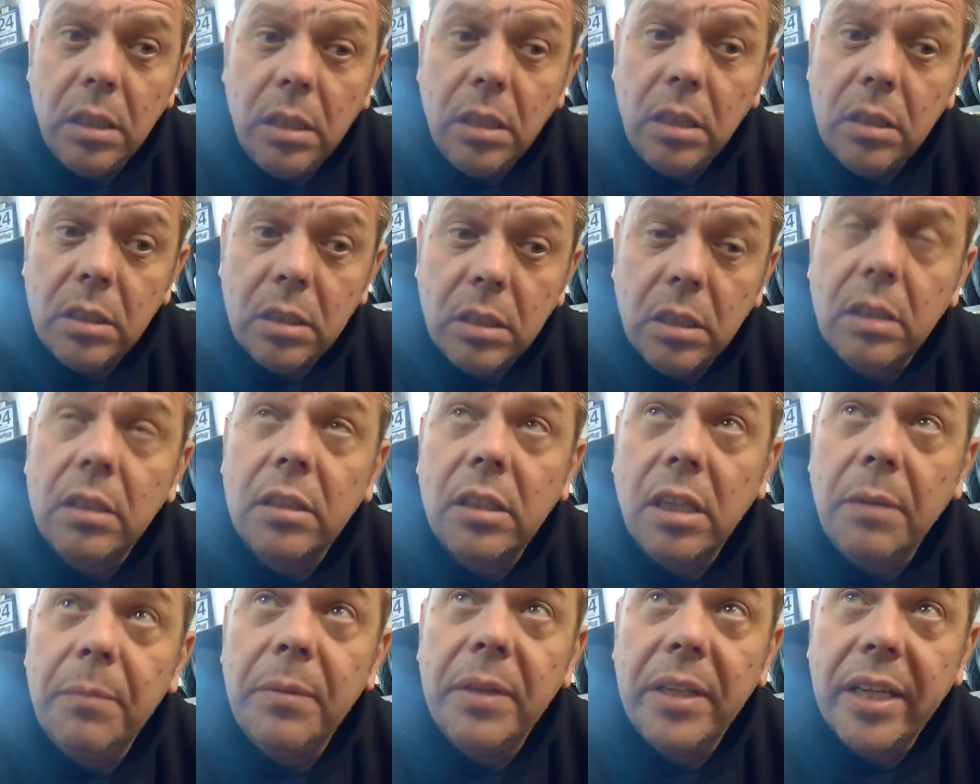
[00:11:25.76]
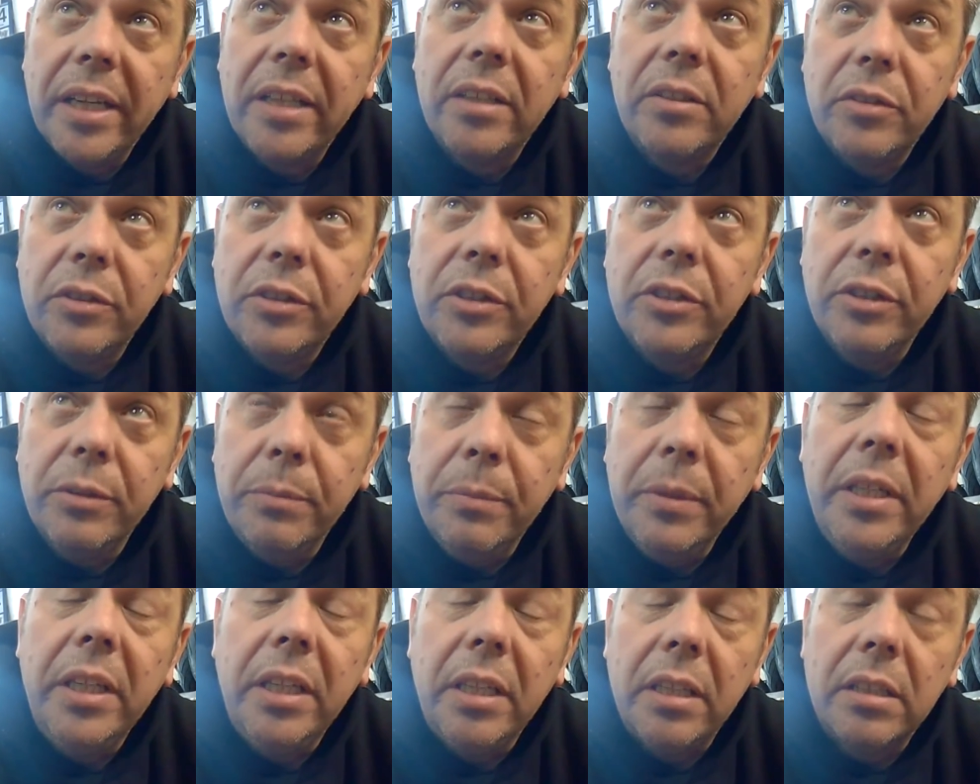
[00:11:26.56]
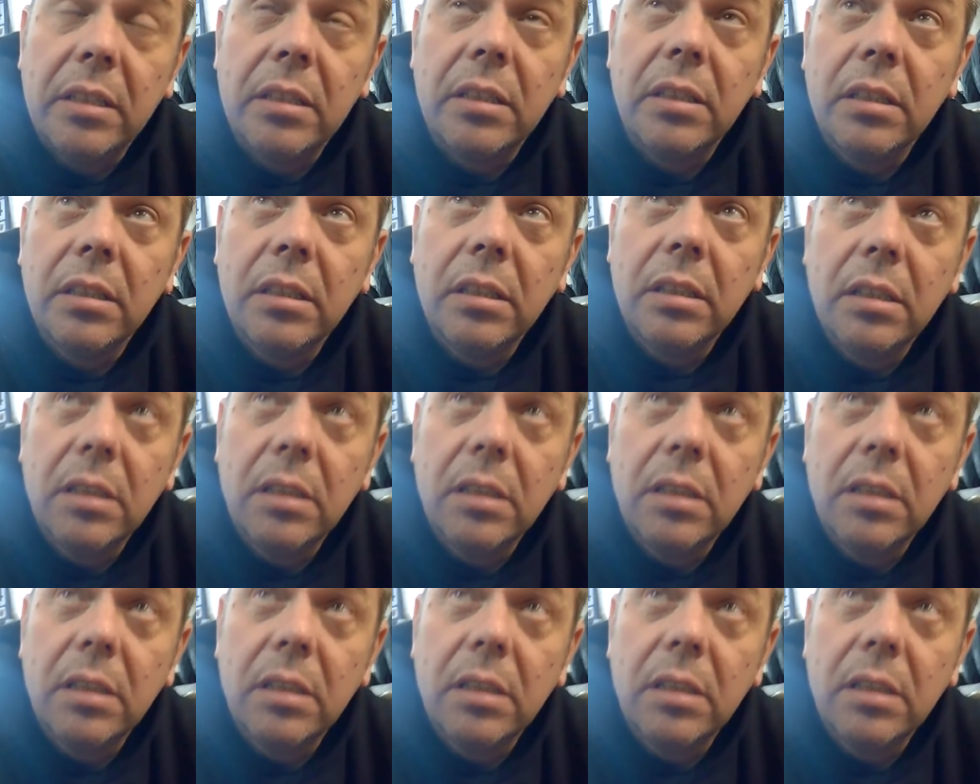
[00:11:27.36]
it's going to take me an extra 2 minutes.